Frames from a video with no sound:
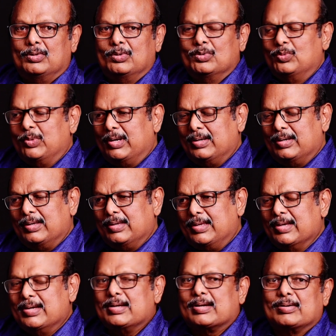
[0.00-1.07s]
You will
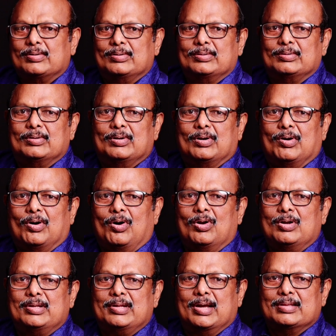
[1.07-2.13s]
hear
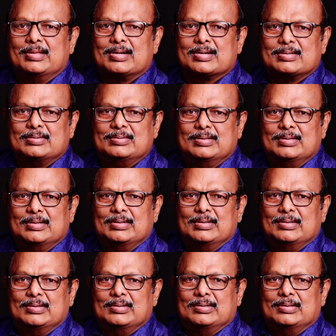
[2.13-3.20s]
all the other
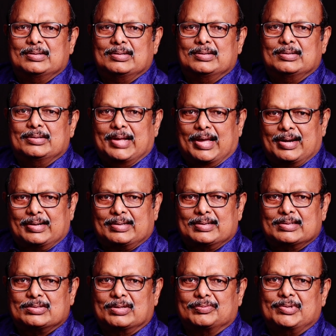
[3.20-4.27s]

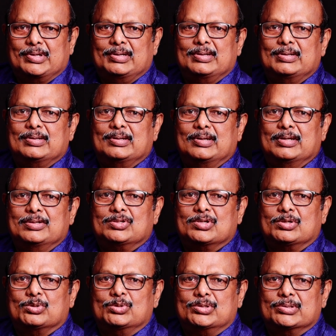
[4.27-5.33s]
directors of the
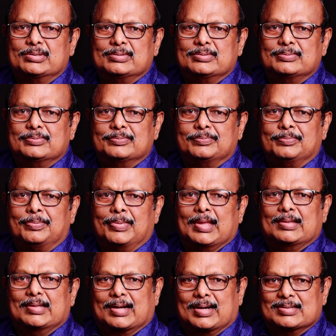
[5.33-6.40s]
institution,
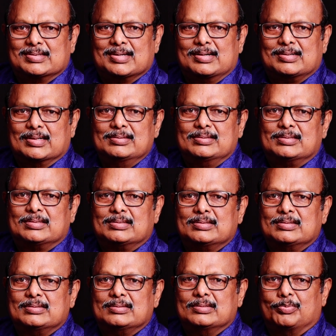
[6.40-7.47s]
the consultants,
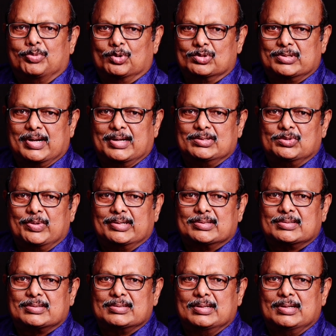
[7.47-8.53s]
the
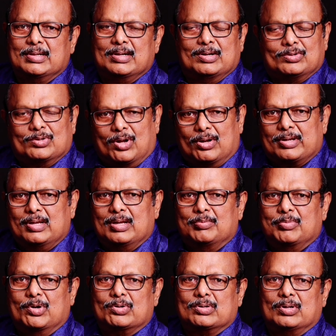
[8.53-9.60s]
postgraduates, talking
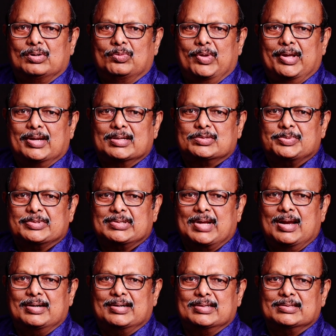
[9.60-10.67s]
about various
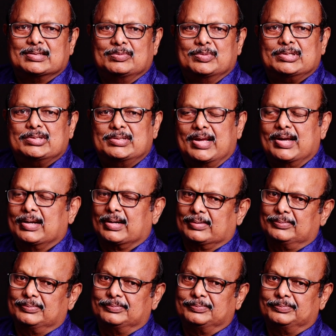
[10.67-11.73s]
specialties in which they are.